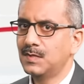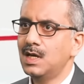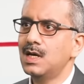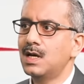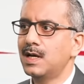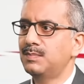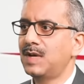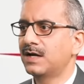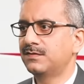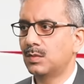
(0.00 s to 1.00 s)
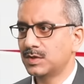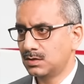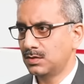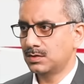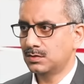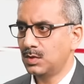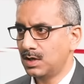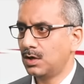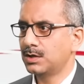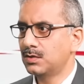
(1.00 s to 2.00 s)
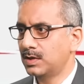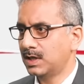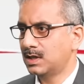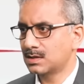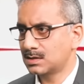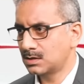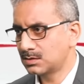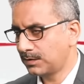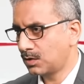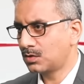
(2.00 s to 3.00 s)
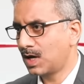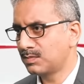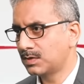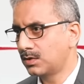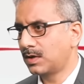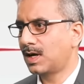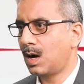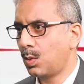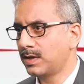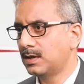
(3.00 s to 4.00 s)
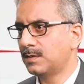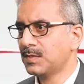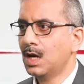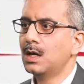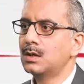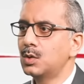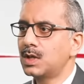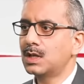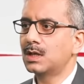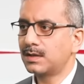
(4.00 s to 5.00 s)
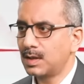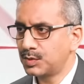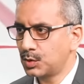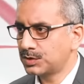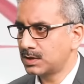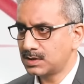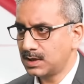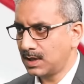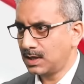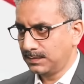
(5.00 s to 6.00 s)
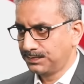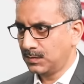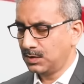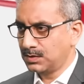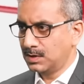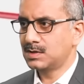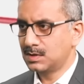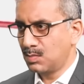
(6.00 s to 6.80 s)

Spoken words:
AI platform is going to work on your data set. So we're not going to come with a cookie cutter approach and say that this is the